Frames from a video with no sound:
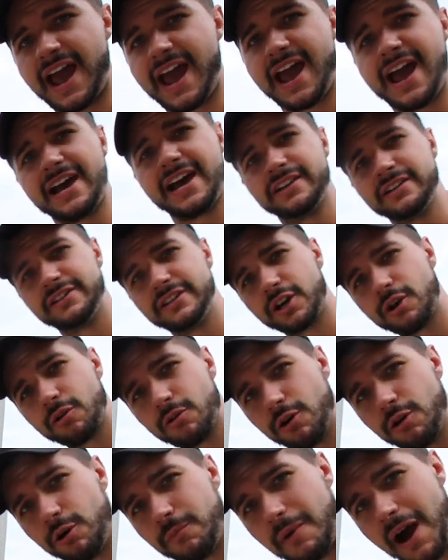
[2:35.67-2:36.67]
and the
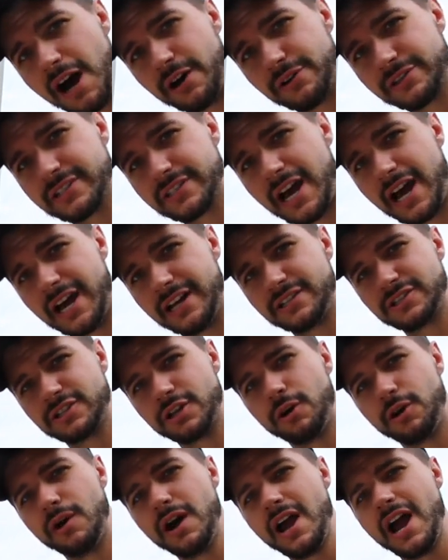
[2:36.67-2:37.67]
chrome outside,
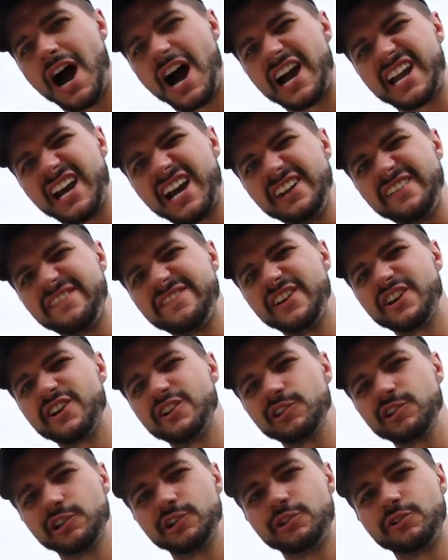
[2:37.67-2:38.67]
so I kind of
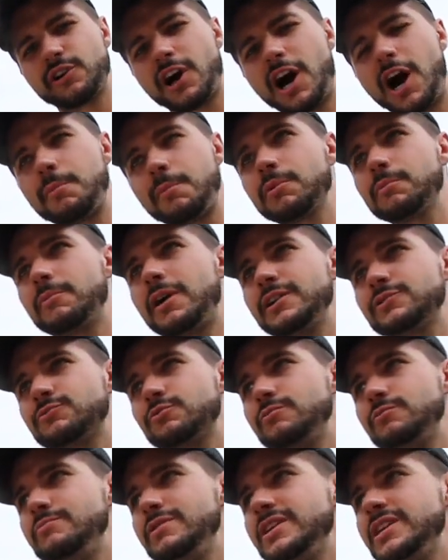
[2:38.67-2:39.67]
figured a little
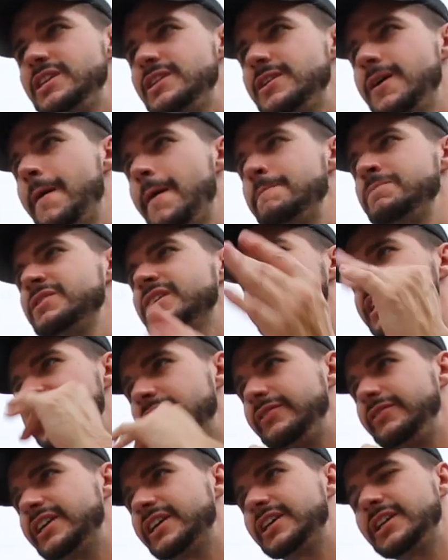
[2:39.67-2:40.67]
compromise would be
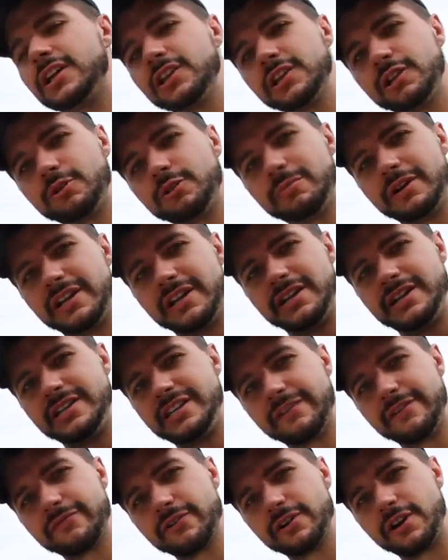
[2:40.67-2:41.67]
giving it a little
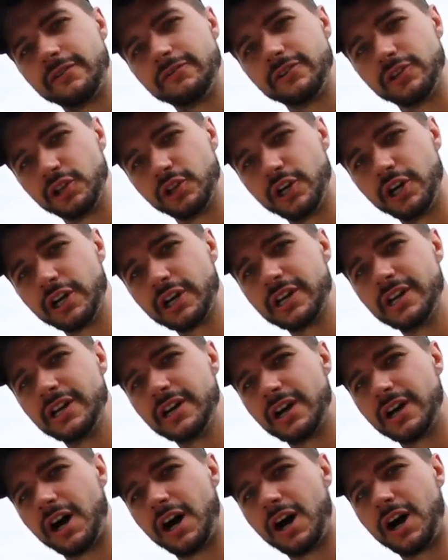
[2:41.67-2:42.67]
bit different of a look,
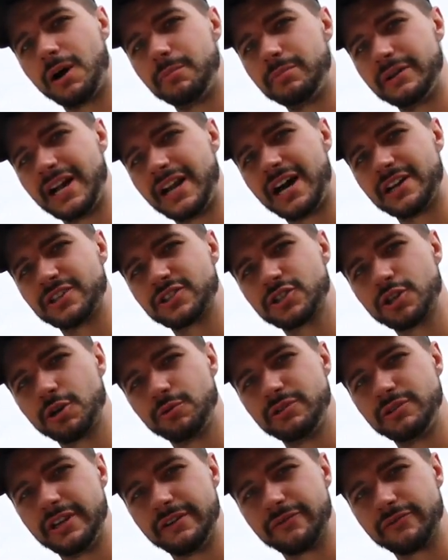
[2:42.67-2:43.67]
but not
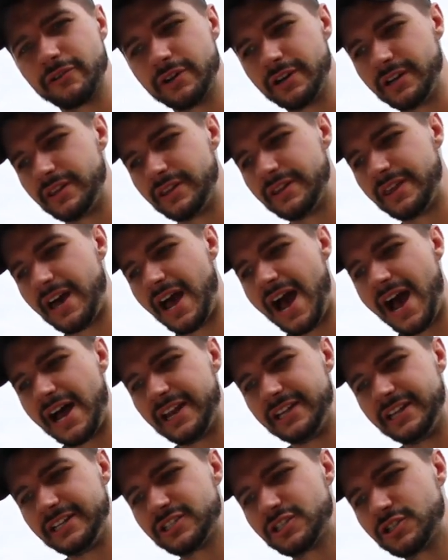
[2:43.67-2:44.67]
so different
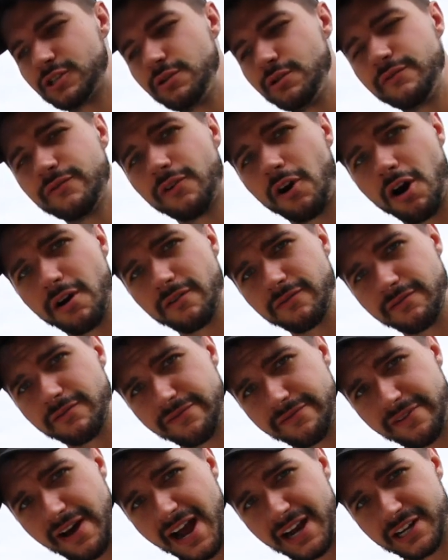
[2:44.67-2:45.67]
that it's too far
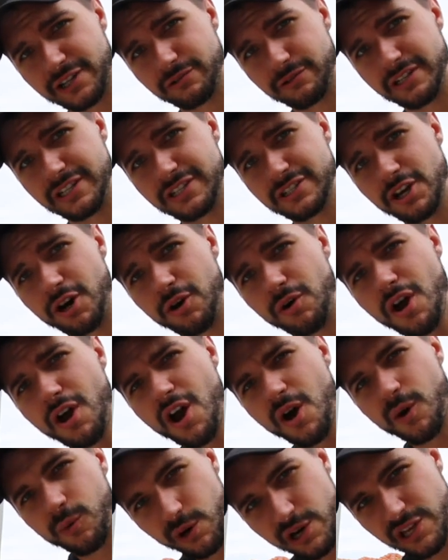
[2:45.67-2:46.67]
from factory. So
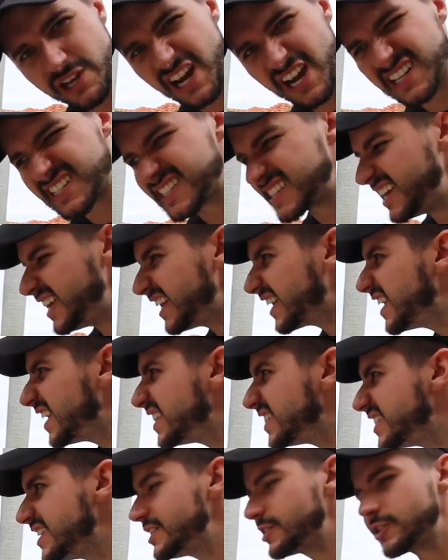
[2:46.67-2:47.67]
what do you guys
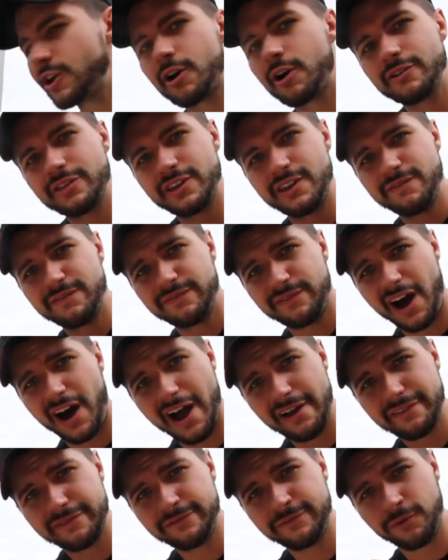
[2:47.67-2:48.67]
think? These are the
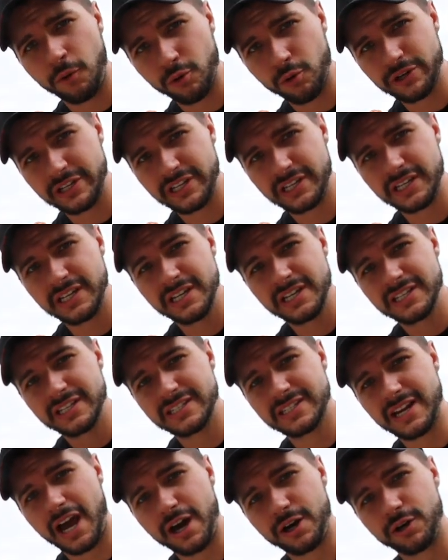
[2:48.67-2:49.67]
540
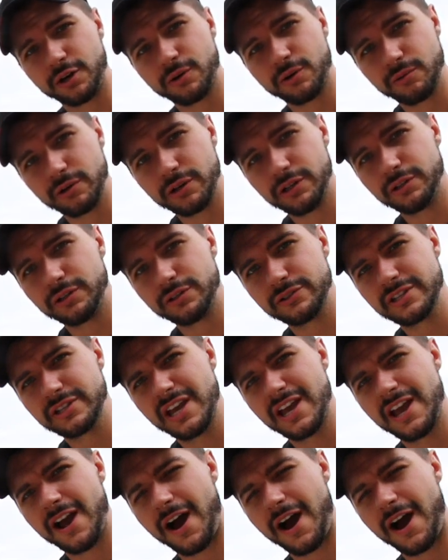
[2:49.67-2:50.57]
style grills.